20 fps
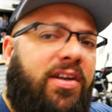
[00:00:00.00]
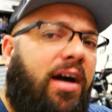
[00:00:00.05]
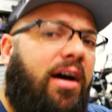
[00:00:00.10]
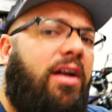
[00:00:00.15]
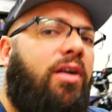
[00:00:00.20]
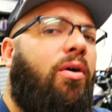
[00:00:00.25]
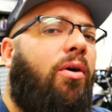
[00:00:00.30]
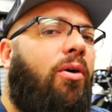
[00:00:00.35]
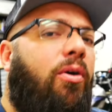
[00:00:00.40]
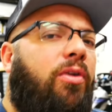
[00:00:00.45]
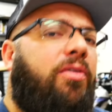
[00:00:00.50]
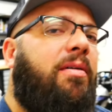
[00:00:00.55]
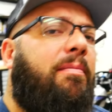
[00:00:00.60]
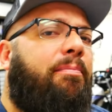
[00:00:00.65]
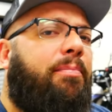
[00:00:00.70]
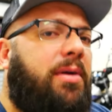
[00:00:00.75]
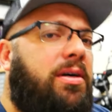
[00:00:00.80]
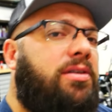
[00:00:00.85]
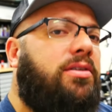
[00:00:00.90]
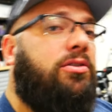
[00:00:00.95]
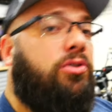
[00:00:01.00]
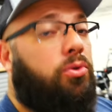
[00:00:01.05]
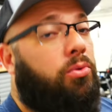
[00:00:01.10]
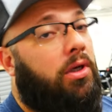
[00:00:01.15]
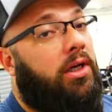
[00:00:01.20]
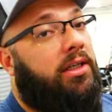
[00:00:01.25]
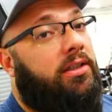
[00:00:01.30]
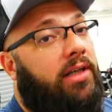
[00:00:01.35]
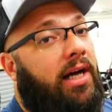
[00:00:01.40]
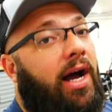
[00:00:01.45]
done all the builds,
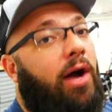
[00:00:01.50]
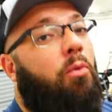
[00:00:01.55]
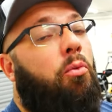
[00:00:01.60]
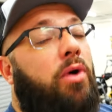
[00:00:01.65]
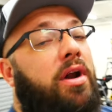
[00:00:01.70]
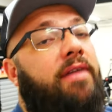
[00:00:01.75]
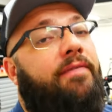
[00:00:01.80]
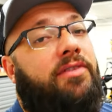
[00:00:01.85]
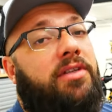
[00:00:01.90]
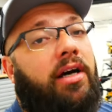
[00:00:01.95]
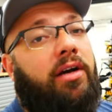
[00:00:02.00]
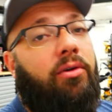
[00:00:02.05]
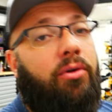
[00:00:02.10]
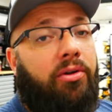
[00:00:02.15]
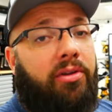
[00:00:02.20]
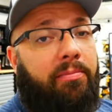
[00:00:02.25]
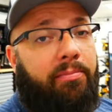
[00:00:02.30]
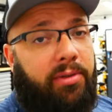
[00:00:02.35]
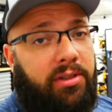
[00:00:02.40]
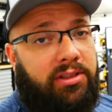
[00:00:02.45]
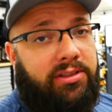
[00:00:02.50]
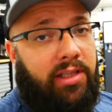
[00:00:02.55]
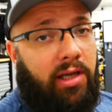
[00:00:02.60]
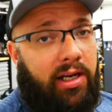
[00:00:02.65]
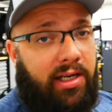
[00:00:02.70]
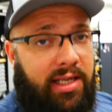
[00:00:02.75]
well, I would have done all the builds I